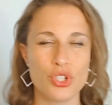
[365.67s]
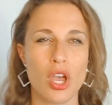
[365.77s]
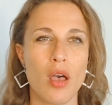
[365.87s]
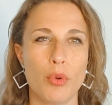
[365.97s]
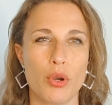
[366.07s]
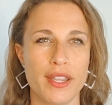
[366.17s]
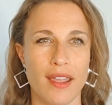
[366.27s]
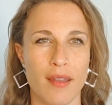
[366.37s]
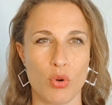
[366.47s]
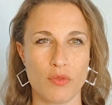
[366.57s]
job, or you
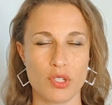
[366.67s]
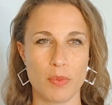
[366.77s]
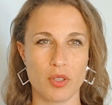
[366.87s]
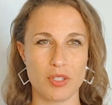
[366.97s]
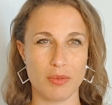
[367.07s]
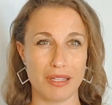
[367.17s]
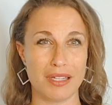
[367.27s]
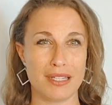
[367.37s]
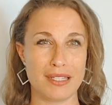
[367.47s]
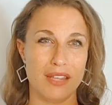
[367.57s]
get more
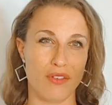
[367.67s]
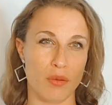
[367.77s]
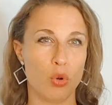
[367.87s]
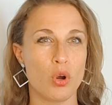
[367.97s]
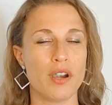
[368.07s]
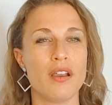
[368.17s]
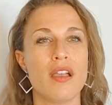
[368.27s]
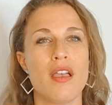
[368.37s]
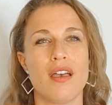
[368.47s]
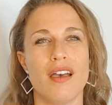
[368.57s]
responsibilities, even more,
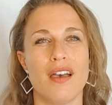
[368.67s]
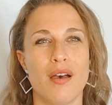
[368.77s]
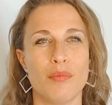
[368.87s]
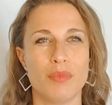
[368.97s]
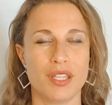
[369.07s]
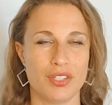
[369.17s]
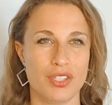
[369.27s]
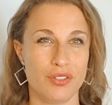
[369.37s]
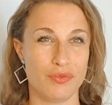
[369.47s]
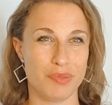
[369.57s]

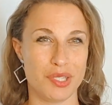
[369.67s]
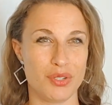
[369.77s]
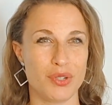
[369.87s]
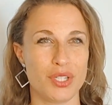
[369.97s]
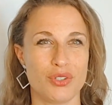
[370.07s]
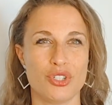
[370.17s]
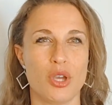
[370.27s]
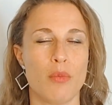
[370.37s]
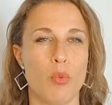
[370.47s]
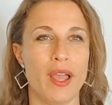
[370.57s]
because you've been doing your
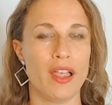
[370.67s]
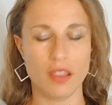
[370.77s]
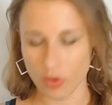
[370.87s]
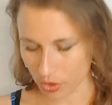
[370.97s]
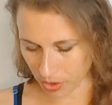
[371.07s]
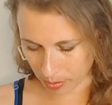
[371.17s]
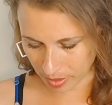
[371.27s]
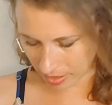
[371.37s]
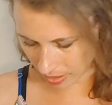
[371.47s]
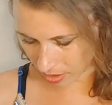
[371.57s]
job well, or you're
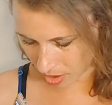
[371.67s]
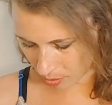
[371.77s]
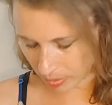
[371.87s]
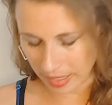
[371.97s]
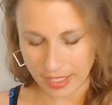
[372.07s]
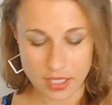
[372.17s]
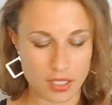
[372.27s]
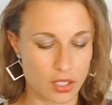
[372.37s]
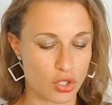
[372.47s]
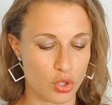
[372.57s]
being
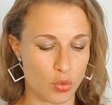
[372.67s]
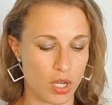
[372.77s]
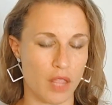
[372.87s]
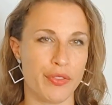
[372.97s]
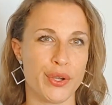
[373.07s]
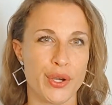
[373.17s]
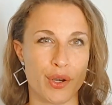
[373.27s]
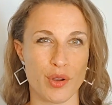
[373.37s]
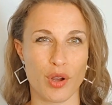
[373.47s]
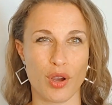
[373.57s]
placed to
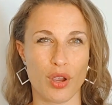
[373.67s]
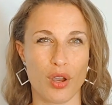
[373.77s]
another